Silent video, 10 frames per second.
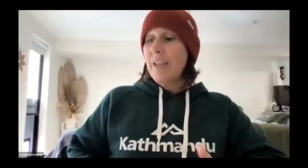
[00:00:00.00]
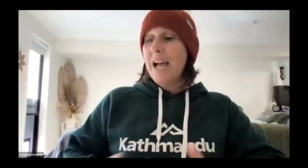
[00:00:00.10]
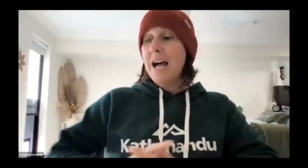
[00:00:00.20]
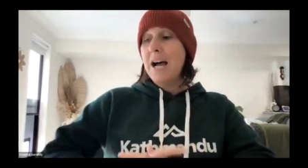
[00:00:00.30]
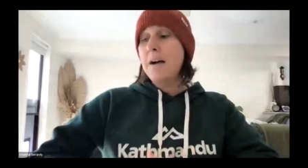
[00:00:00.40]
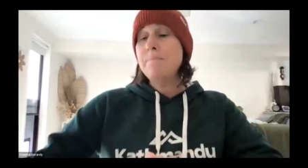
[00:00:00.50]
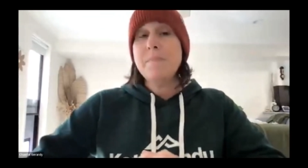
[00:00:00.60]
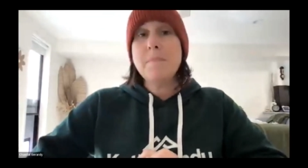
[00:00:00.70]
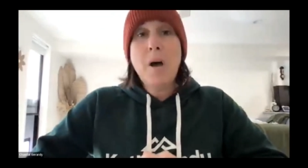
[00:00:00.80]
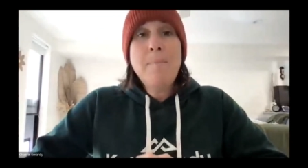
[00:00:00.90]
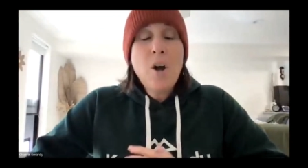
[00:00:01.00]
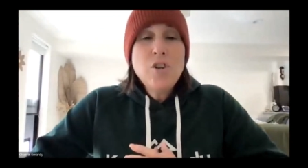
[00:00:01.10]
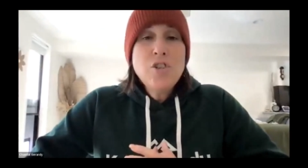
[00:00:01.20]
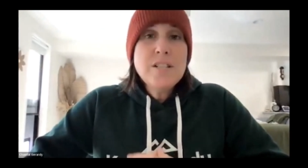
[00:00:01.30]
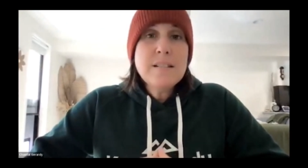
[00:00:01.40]

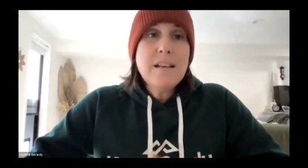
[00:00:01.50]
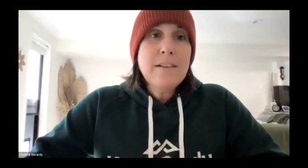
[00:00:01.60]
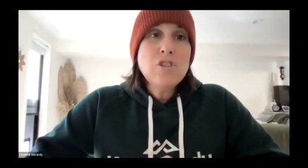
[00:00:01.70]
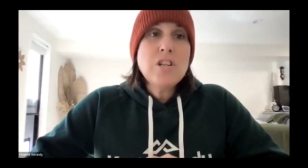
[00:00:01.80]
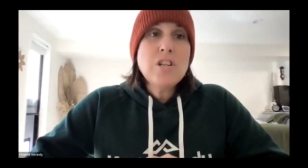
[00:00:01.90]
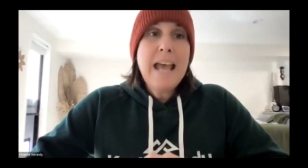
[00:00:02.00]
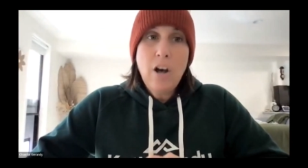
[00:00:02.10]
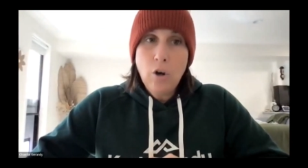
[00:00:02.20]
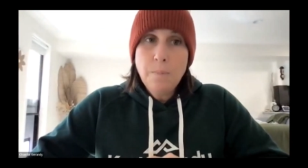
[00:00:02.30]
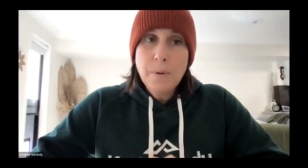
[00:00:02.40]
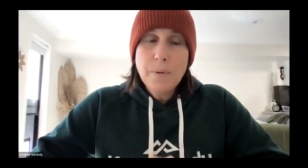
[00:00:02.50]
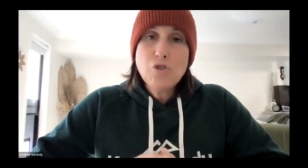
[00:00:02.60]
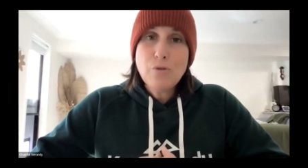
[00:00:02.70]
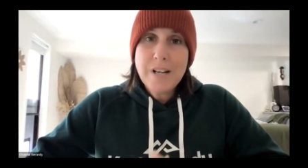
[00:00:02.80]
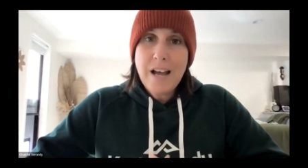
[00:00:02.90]
emojis can actually help
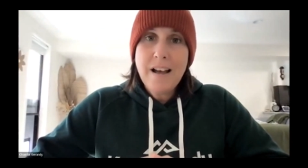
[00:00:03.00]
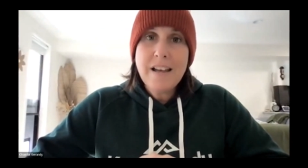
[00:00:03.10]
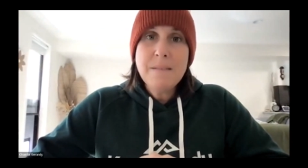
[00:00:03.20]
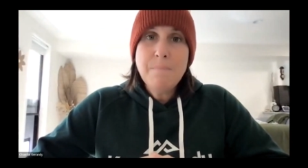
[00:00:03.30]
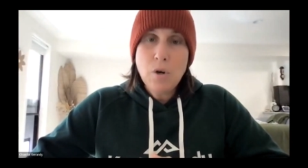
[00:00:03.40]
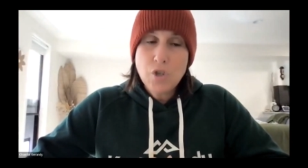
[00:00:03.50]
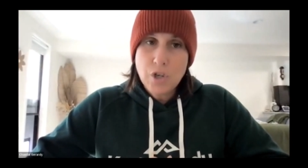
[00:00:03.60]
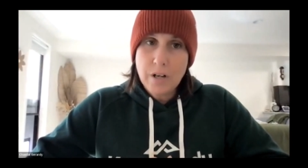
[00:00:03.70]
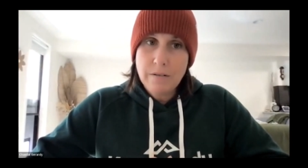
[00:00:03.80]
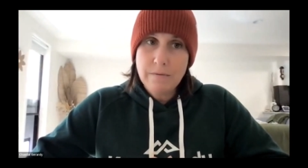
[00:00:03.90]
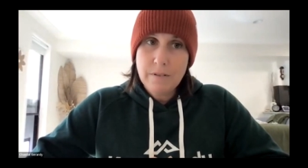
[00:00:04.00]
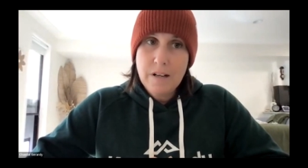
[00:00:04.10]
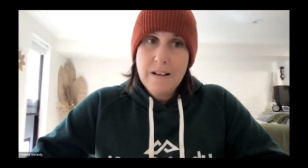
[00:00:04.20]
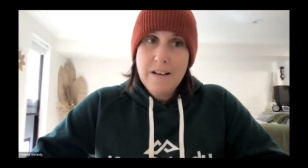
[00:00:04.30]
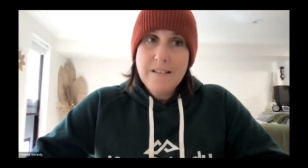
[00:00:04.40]
trigger emotion.
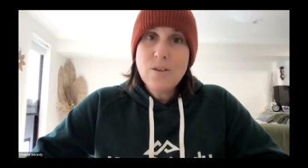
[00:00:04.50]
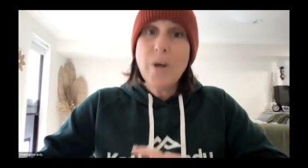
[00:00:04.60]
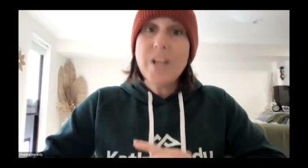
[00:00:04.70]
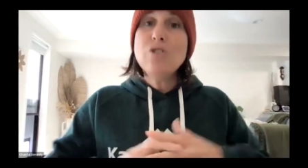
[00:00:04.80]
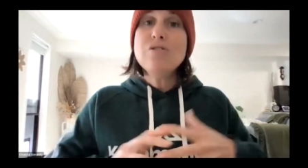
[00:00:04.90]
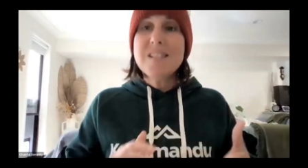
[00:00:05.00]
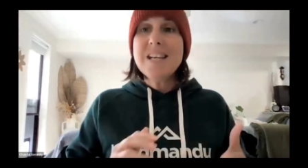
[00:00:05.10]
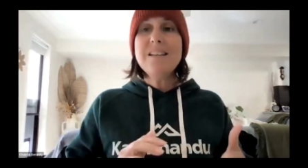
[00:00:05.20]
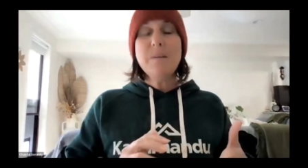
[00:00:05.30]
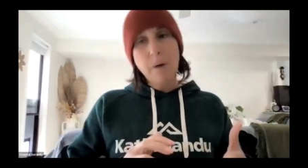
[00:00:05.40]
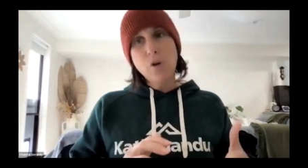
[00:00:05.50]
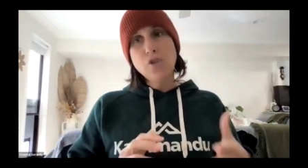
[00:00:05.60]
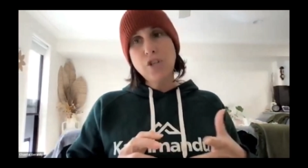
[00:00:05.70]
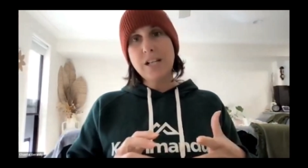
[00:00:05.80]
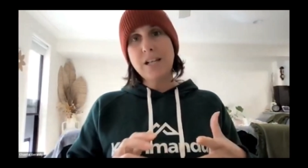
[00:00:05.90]
So when you see an
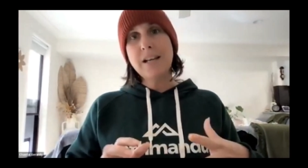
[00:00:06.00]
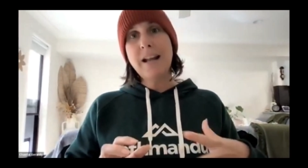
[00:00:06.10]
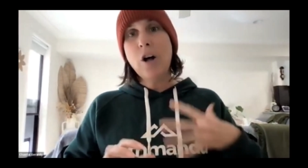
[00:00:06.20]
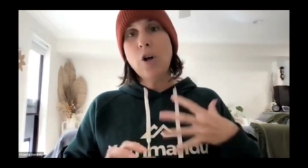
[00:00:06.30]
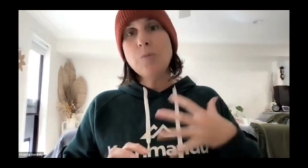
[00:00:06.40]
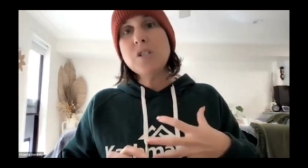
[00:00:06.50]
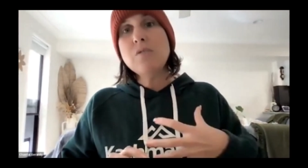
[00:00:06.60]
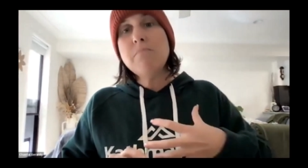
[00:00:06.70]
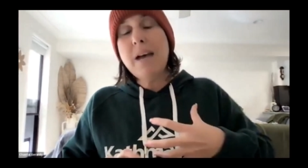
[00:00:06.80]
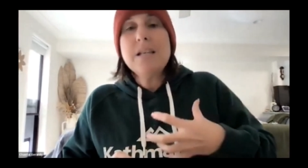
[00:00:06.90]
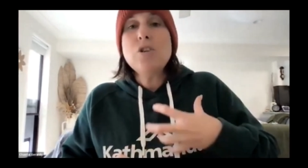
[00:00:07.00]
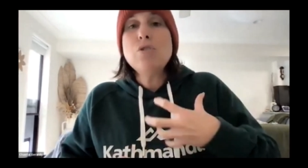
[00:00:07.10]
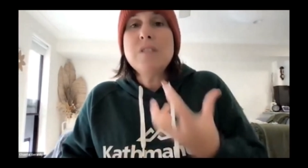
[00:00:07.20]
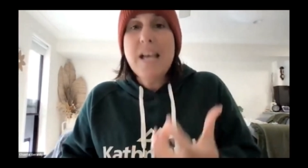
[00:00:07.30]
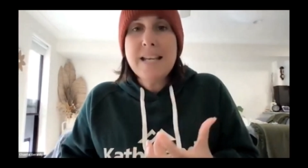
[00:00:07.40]
emoji, it helps to make
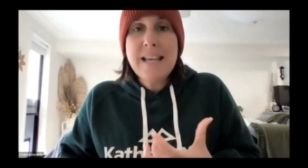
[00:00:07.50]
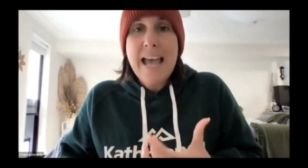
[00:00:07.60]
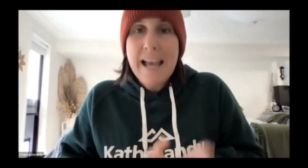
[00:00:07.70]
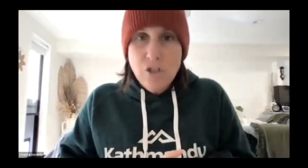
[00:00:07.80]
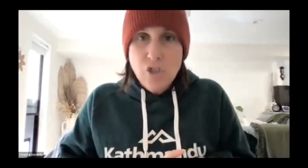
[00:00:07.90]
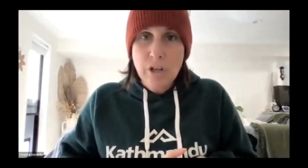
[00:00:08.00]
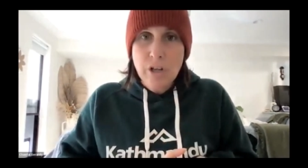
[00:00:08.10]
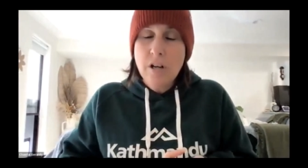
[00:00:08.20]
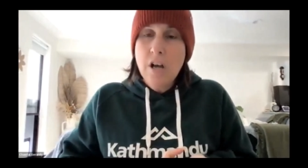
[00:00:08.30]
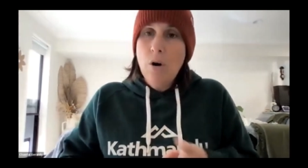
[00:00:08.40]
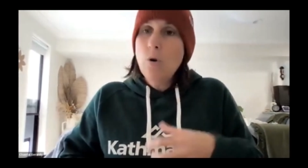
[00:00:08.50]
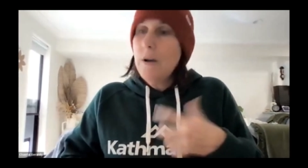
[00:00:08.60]
you take action or